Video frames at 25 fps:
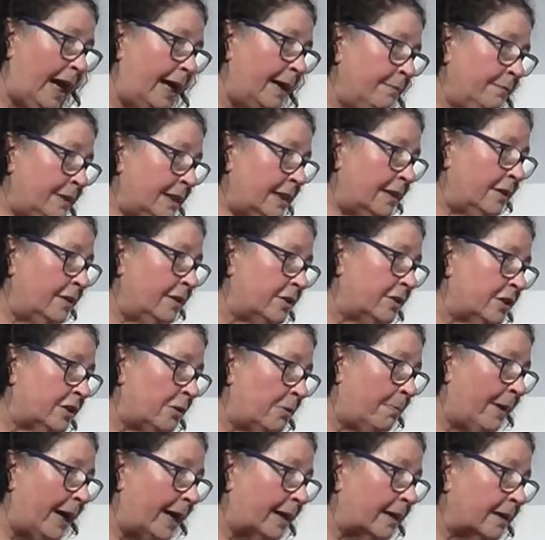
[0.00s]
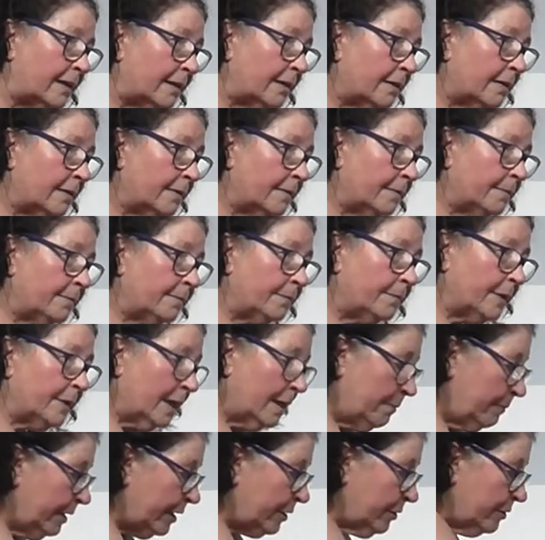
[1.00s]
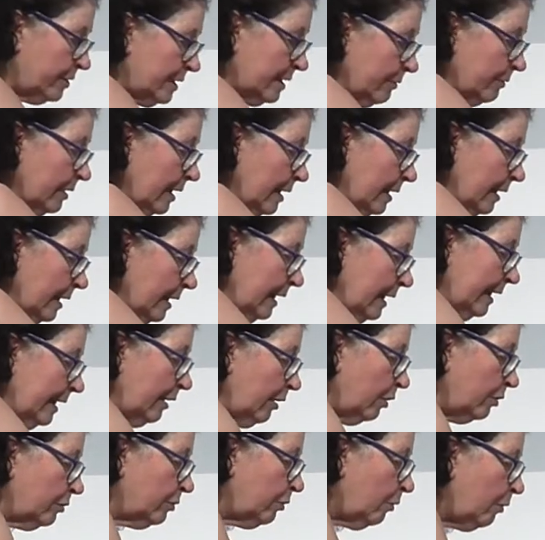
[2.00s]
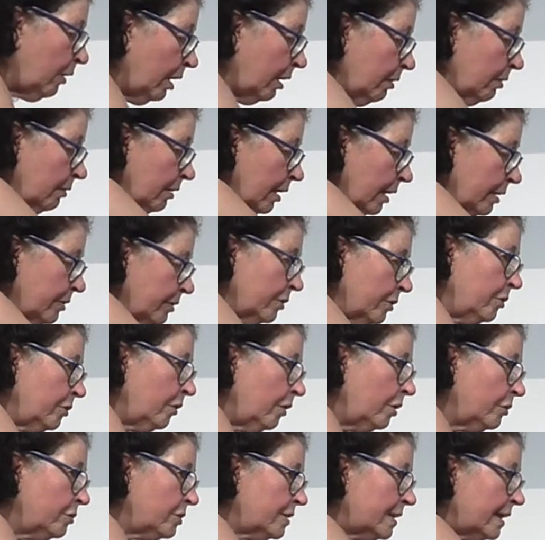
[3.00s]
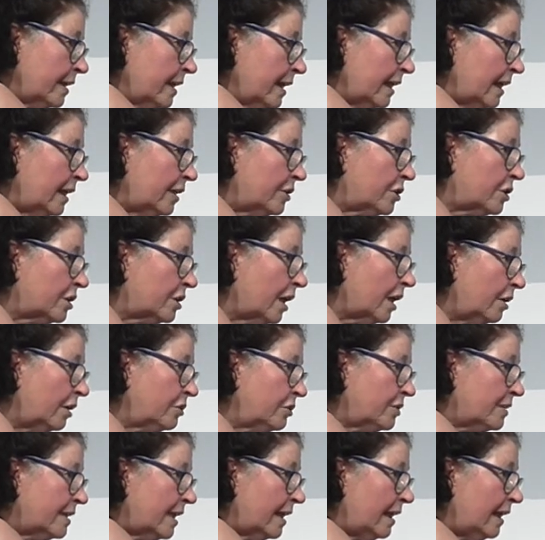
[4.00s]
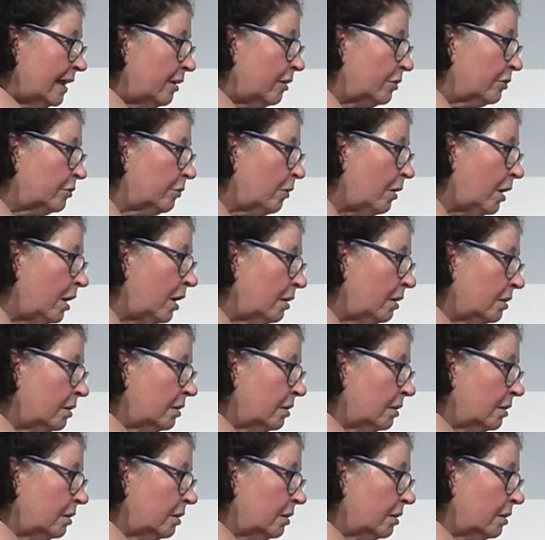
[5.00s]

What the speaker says: empty the stomach. Because les grands droits. I don't know how to say in English. How do you say les grands droits?